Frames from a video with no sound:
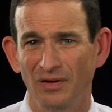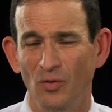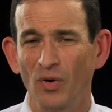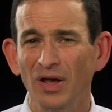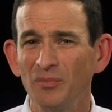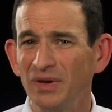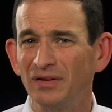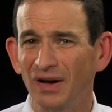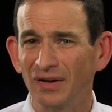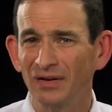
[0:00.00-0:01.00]
What can be
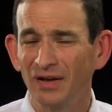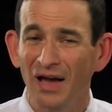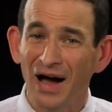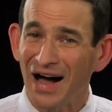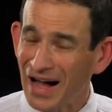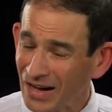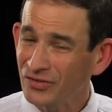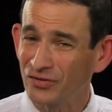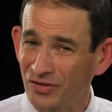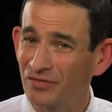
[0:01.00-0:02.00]
done?
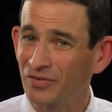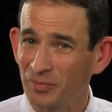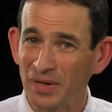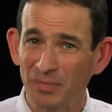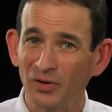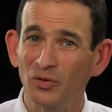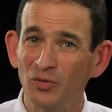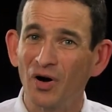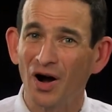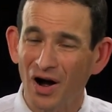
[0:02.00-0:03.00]
Oxygen for people
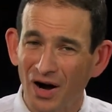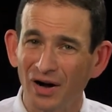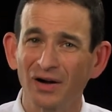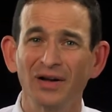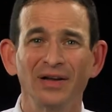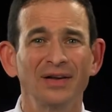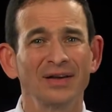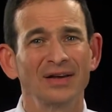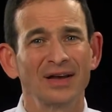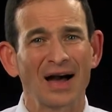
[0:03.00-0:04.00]
who are
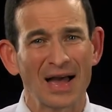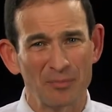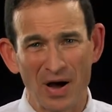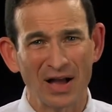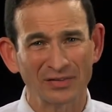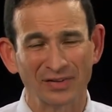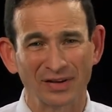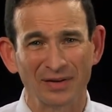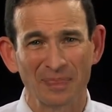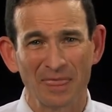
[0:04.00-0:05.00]
hypoxic.
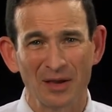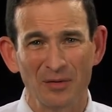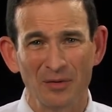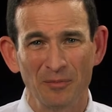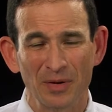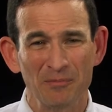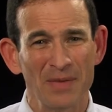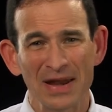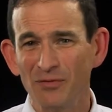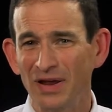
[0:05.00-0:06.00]
But
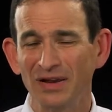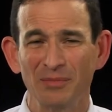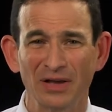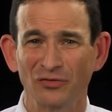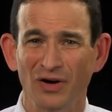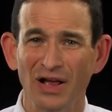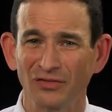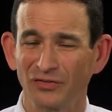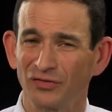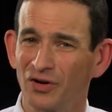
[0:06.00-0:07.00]
many randomized
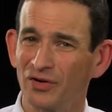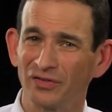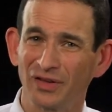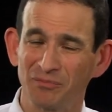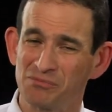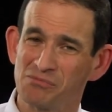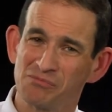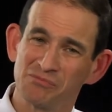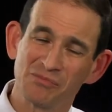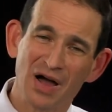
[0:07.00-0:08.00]
trials have shown us that
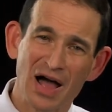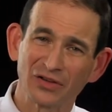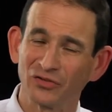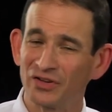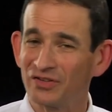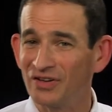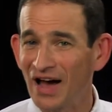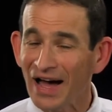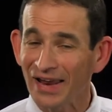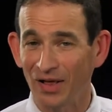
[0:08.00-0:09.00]
oxygen is
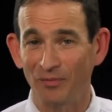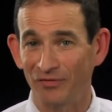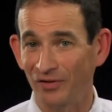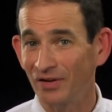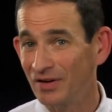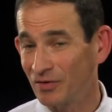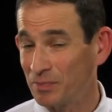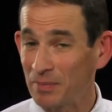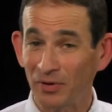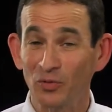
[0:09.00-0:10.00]
not helpful for
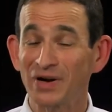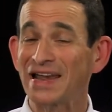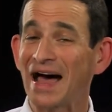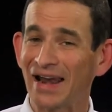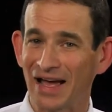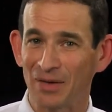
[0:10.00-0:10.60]
people who are not